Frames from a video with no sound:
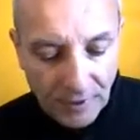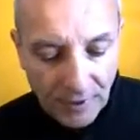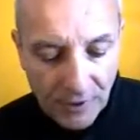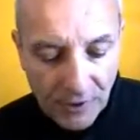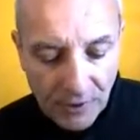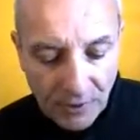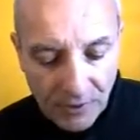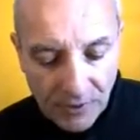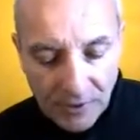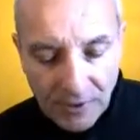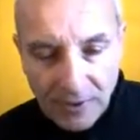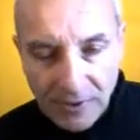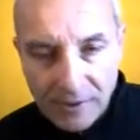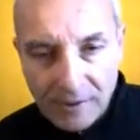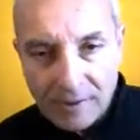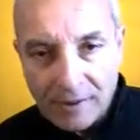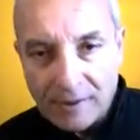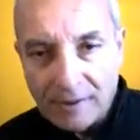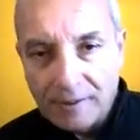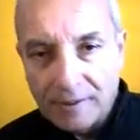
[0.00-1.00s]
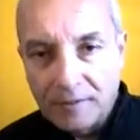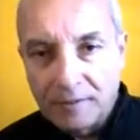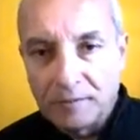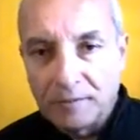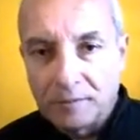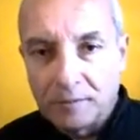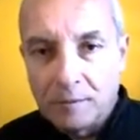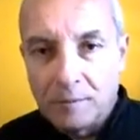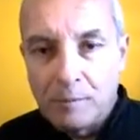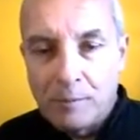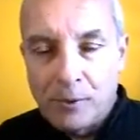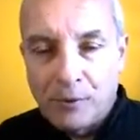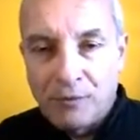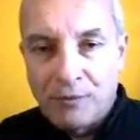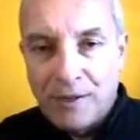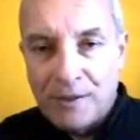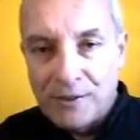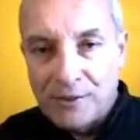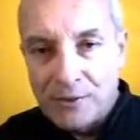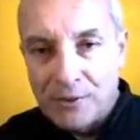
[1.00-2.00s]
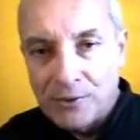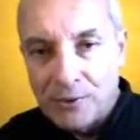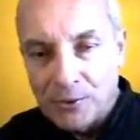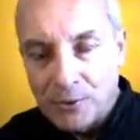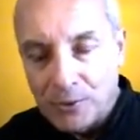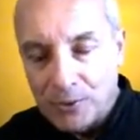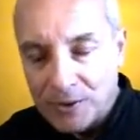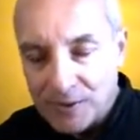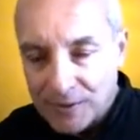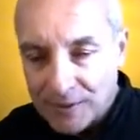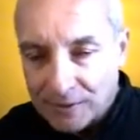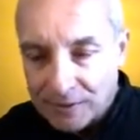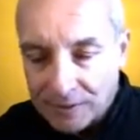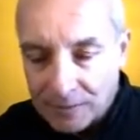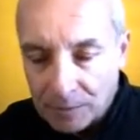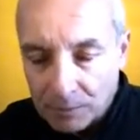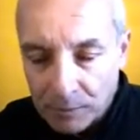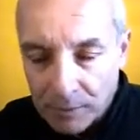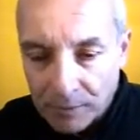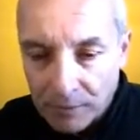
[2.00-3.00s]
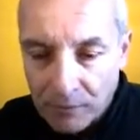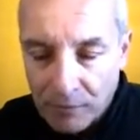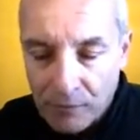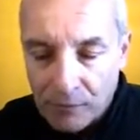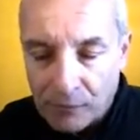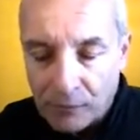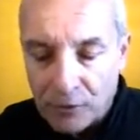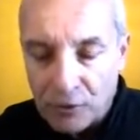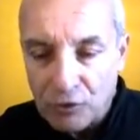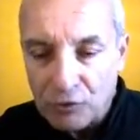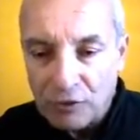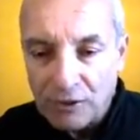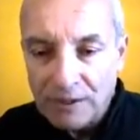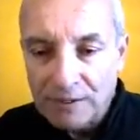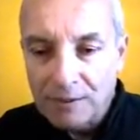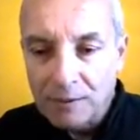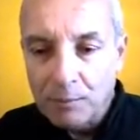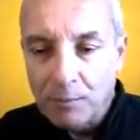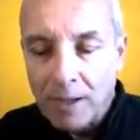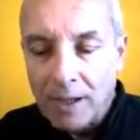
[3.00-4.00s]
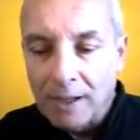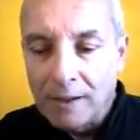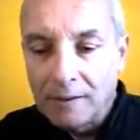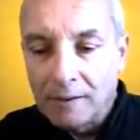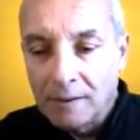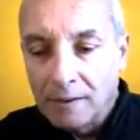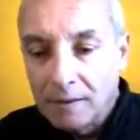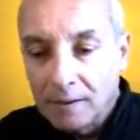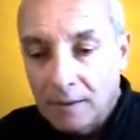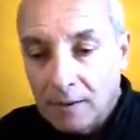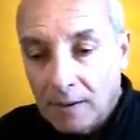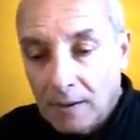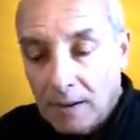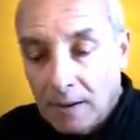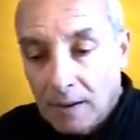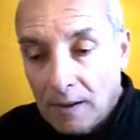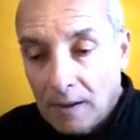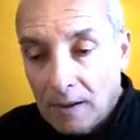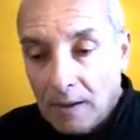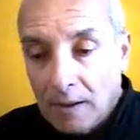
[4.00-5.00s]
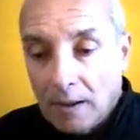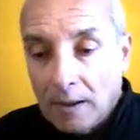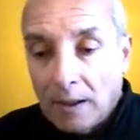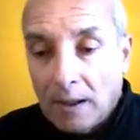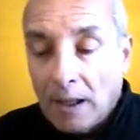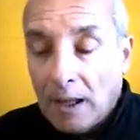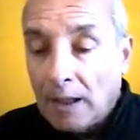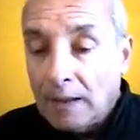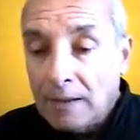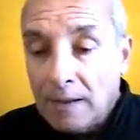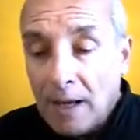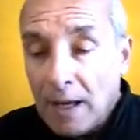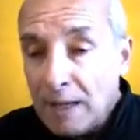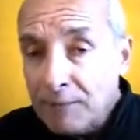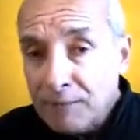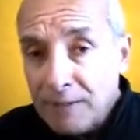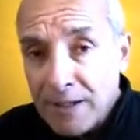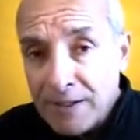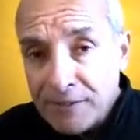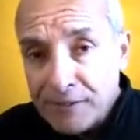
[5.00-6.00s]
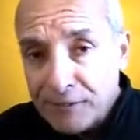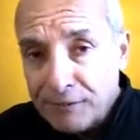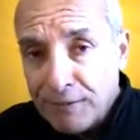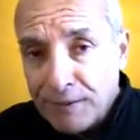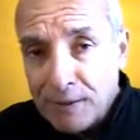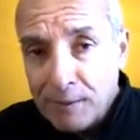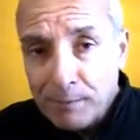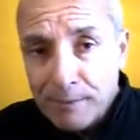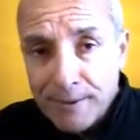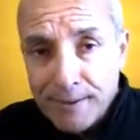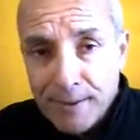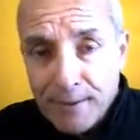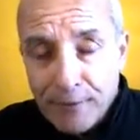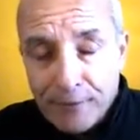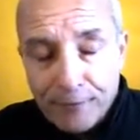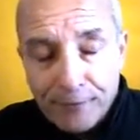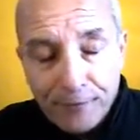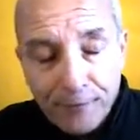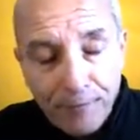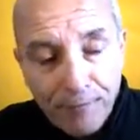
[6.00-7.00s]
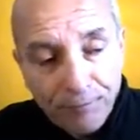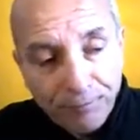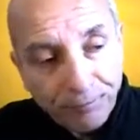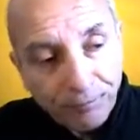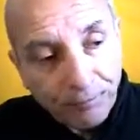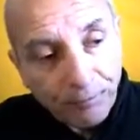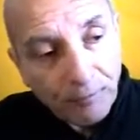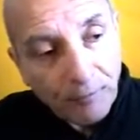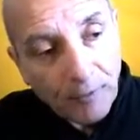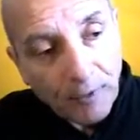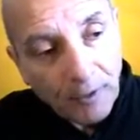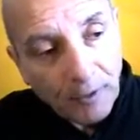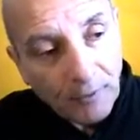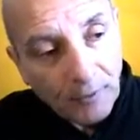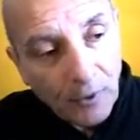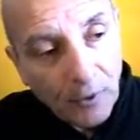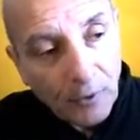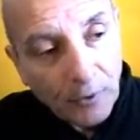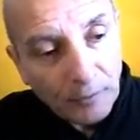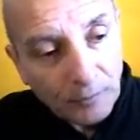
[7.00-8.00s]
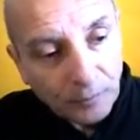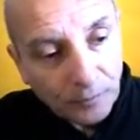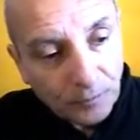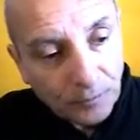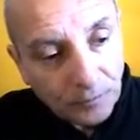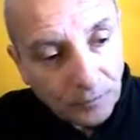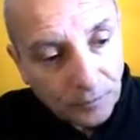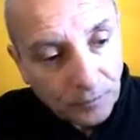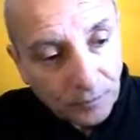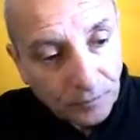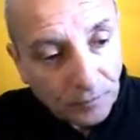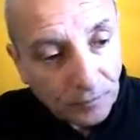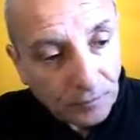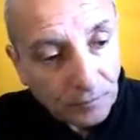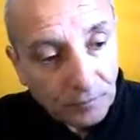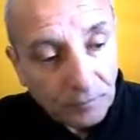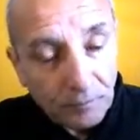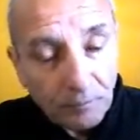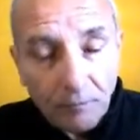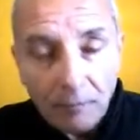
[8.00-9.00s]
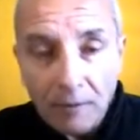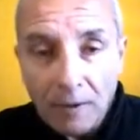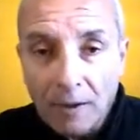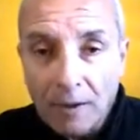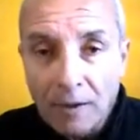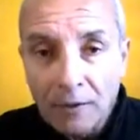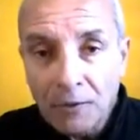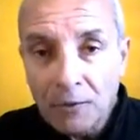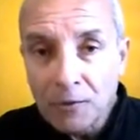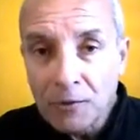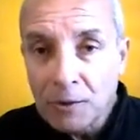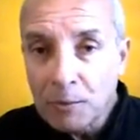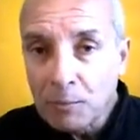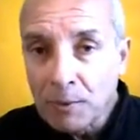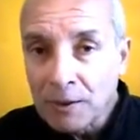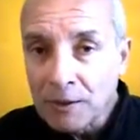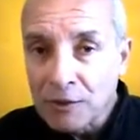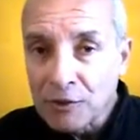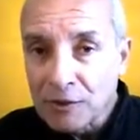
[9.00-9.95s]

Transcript: So it sounds like Professor Suzuki is a little bit frustrated by it, and I haven't actually read it myself. So it's going to be a